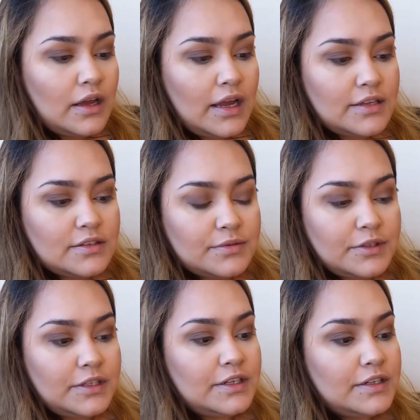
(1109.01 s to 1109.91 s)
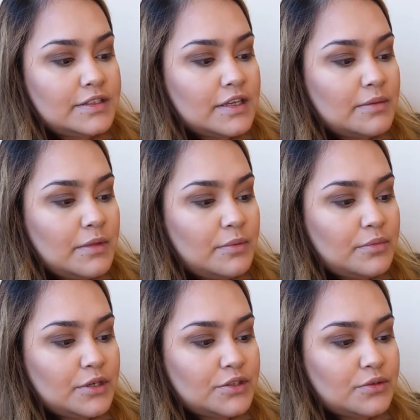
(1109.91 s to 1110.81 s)
I just really needed to get my
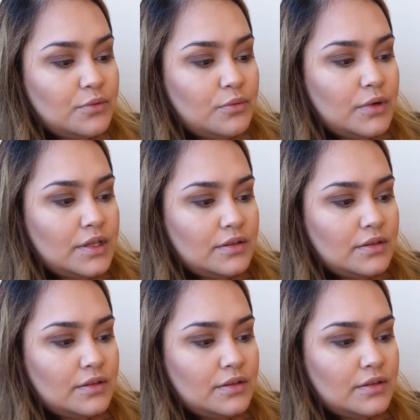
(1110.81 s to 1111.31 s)
brush wet.